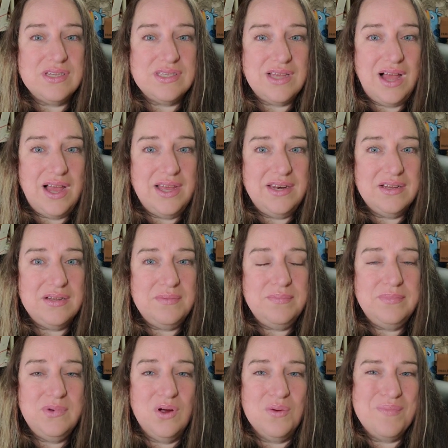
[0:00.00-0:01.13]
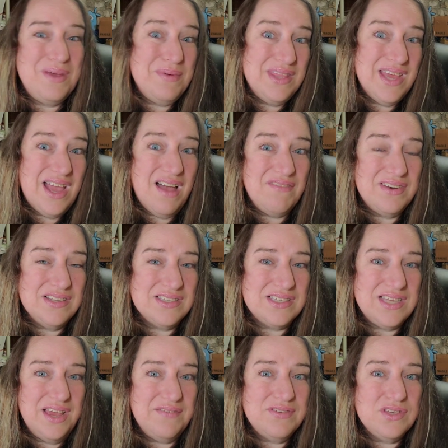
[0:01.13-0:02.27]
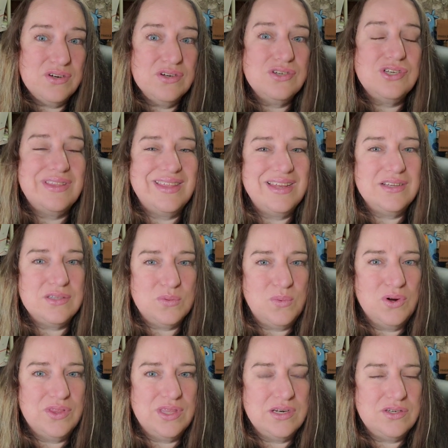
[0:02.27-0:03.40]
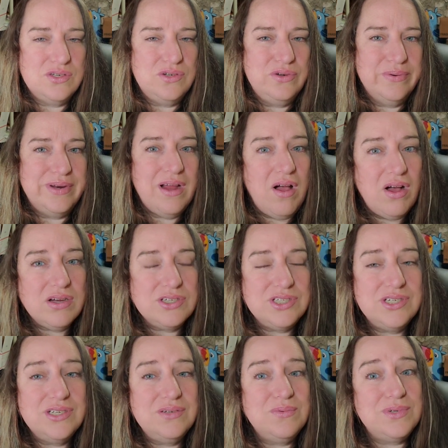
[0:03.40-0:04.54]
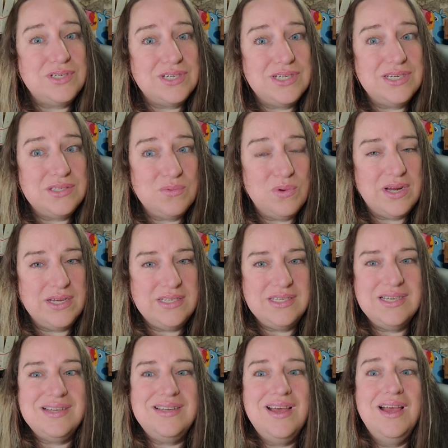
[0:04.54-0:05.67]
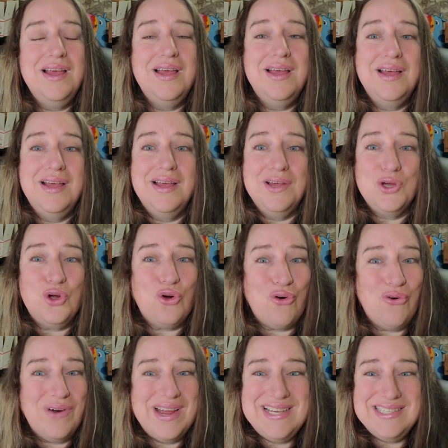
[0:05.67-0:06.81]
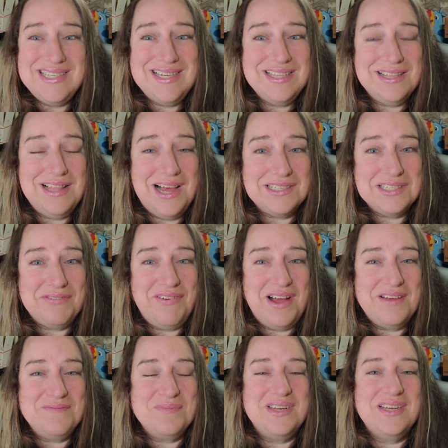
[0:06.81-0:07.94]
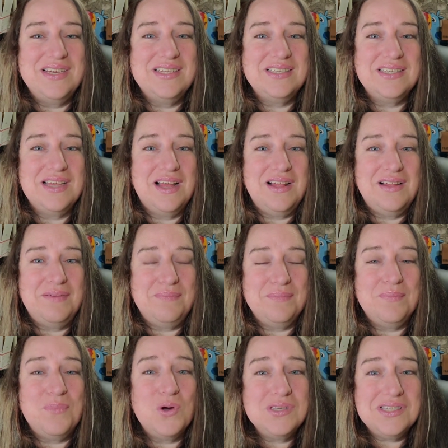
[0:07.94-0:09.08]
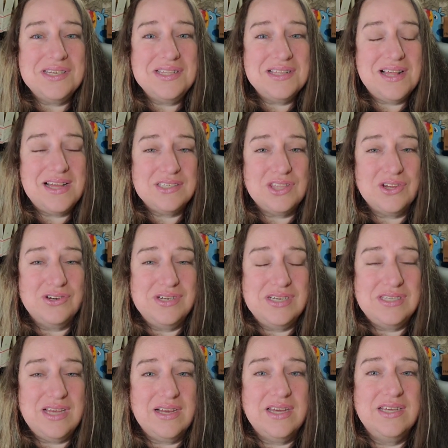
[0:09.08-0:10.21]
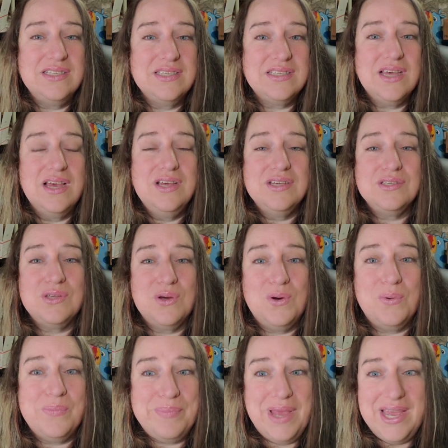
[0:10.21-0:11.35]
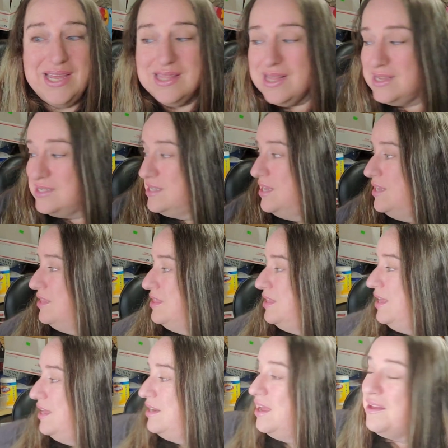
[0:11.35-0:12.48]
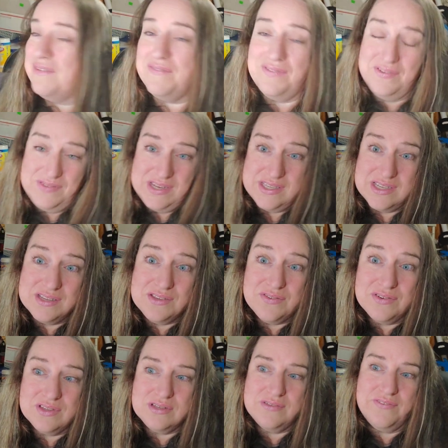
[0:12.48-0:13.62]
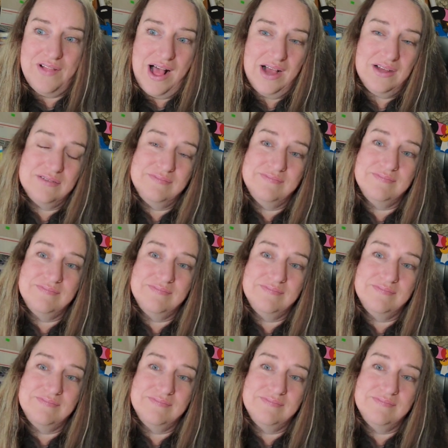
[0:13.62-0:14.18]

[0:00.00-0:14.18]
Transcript: this item, or maybe they have it in Save Search, then it's worth it to do an auction, which is what I did. Crazy the last five minutes, um, mostly the last thirty seconds. So paid less than fifty cents for this flag.